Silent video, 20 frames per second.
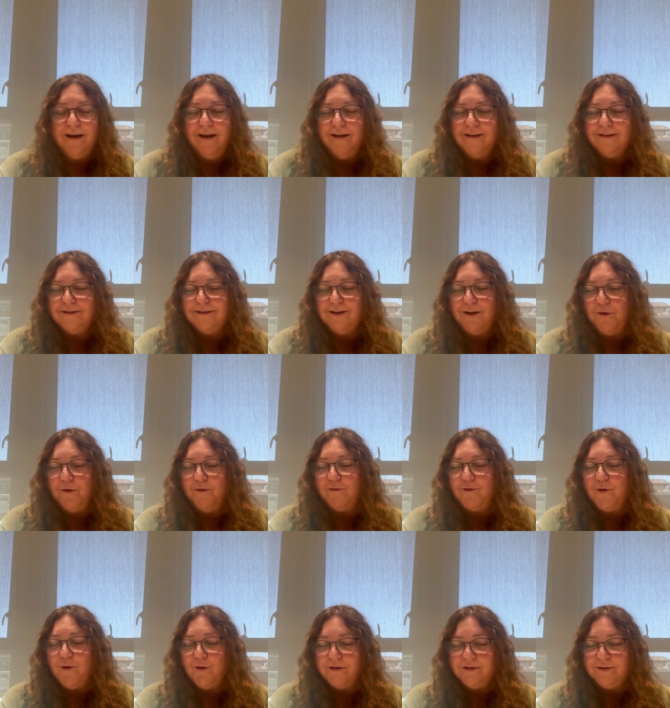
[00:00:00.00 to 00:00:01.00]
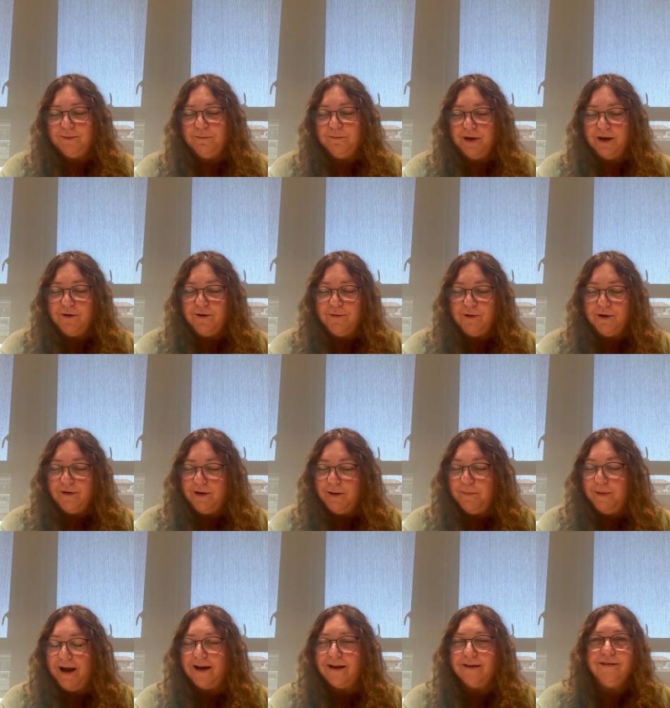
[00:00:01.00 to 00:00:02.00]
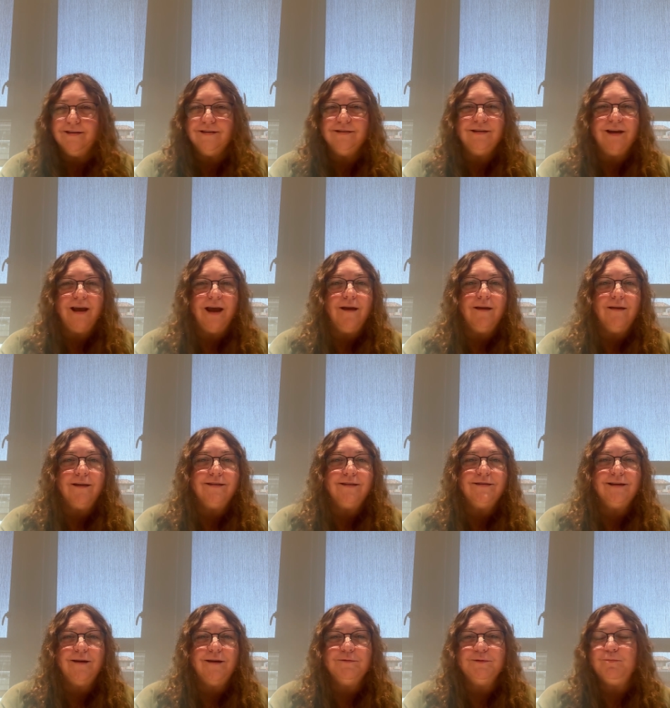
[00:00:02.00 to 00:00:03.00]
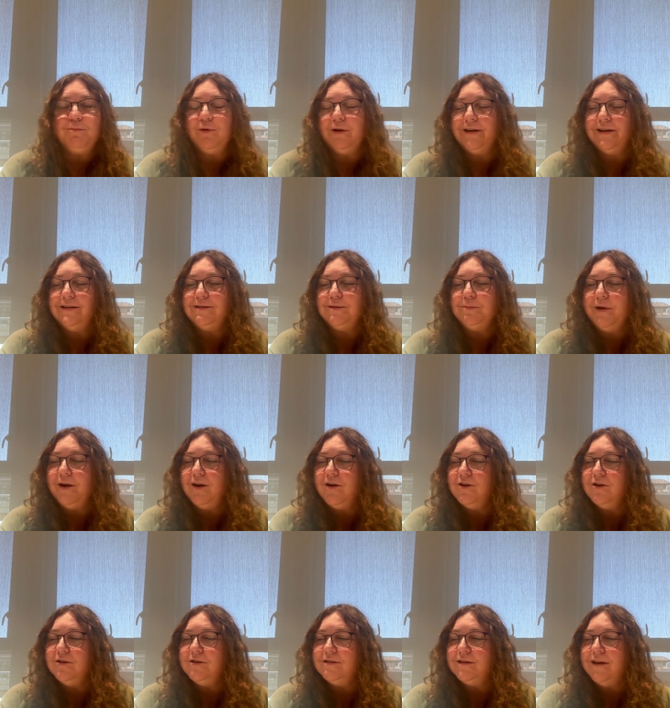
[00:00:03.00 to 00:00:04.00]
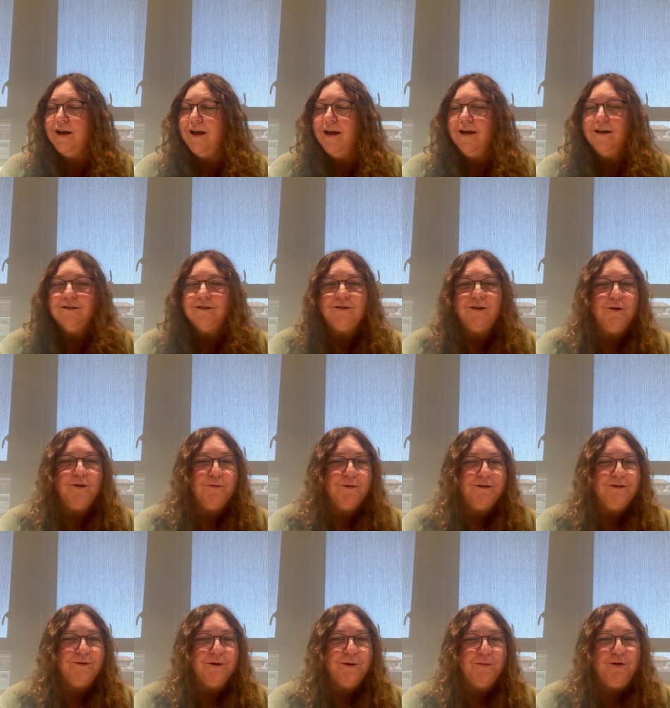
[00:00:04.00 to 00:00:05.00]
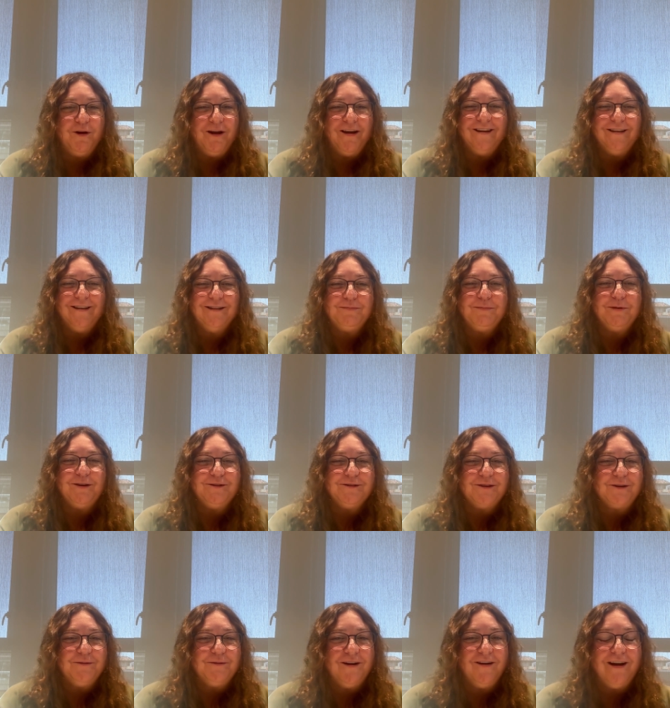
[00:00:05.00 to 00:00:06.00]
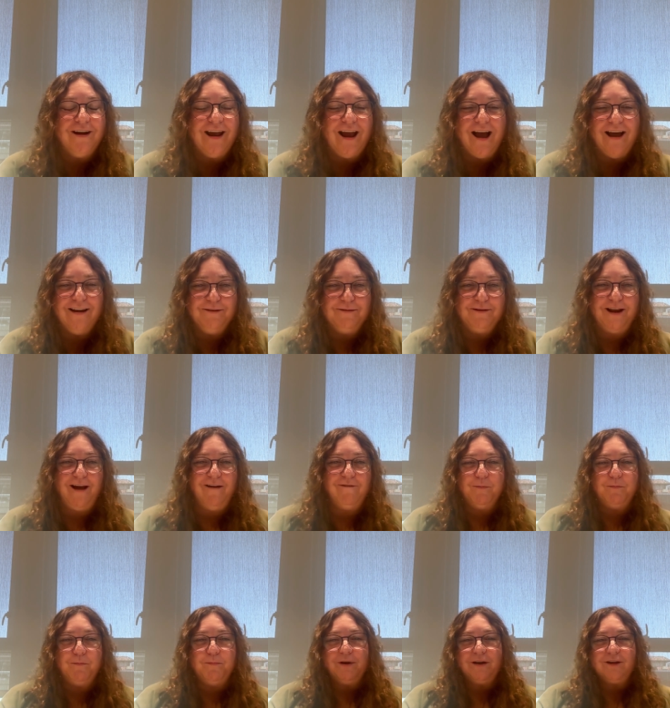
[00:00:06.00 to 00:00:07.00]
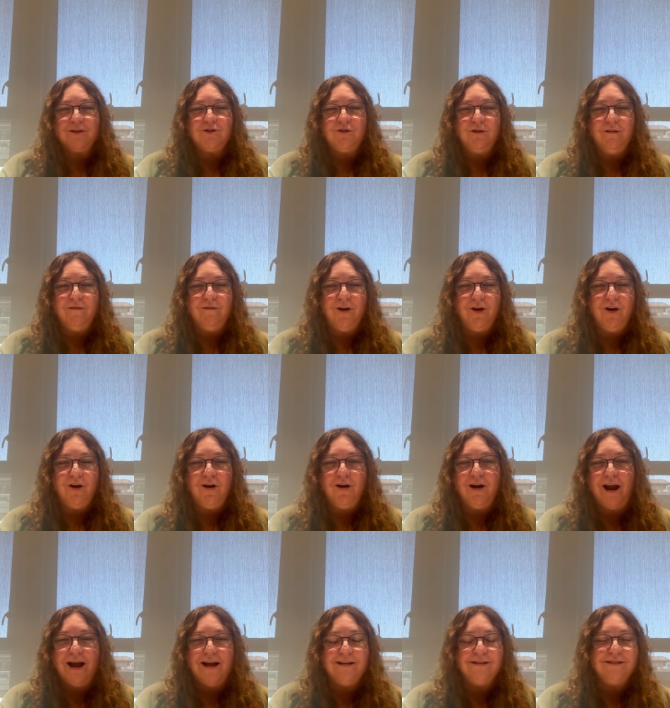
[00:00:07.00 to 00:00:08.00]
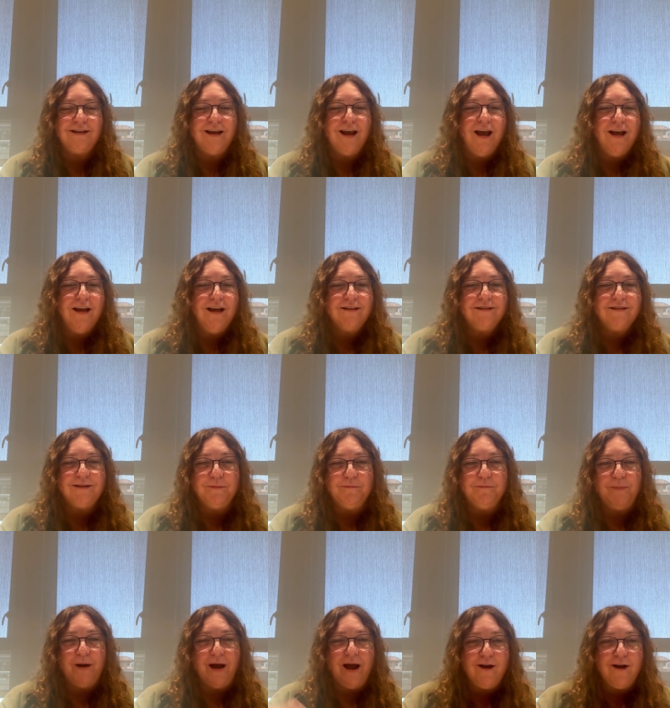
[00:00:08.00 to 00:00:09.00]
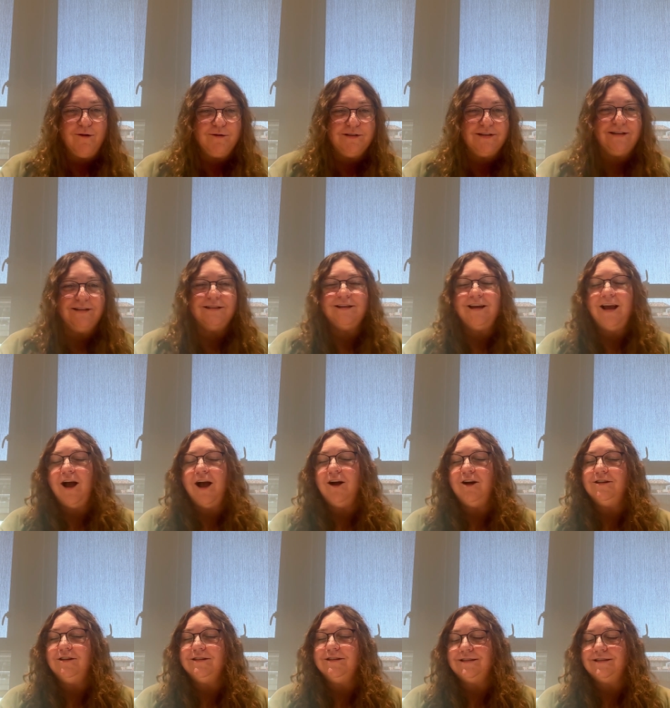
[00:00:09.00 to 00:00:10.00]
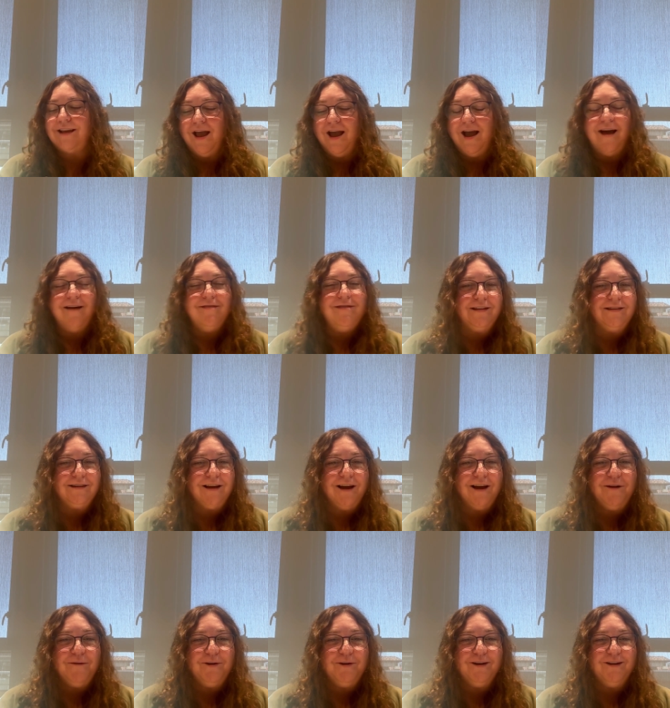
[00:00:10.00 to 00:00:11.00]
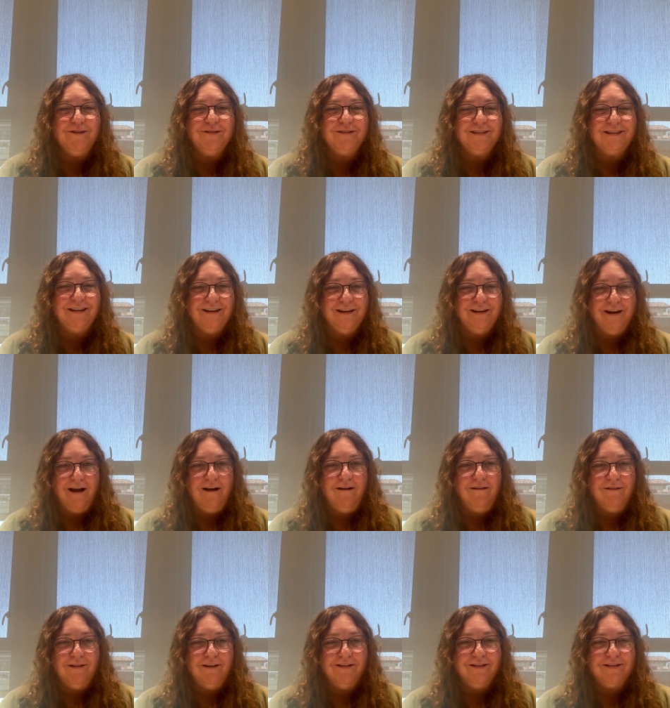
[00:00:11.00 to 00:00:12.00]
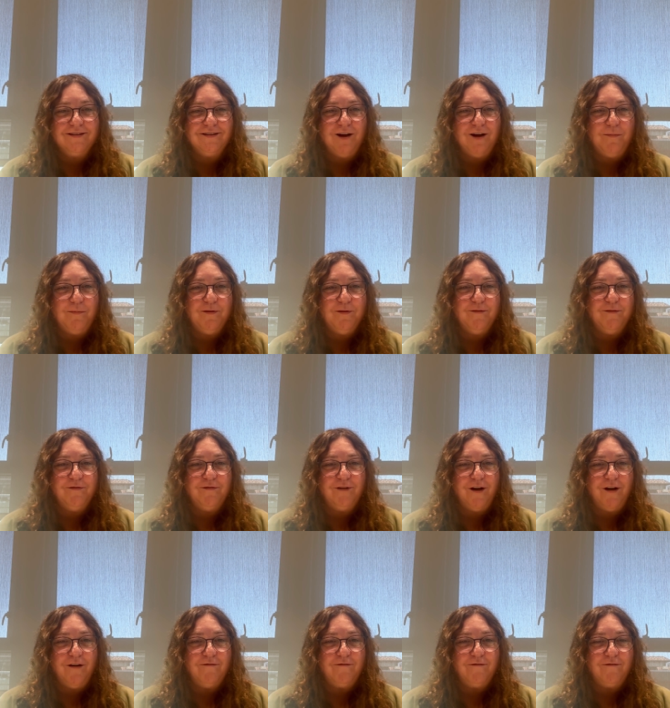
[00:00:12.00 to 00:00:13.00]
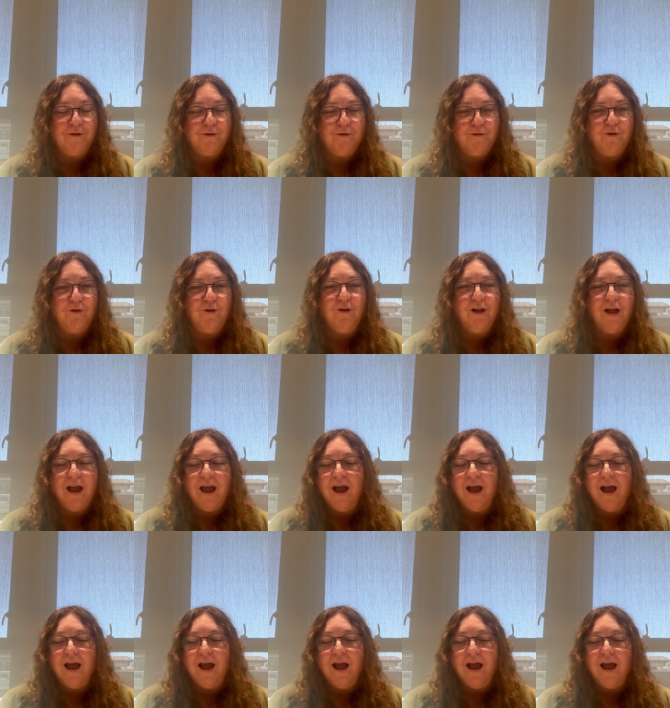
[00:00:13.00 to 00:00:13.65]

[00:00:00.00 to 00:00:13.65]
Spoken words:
So of course, a big query back in the day, let's say it was Britney Spears. So you would do a Britney Spears query and it would have a picture of her and some bio details. And that's kind of what you see now in the top of Google.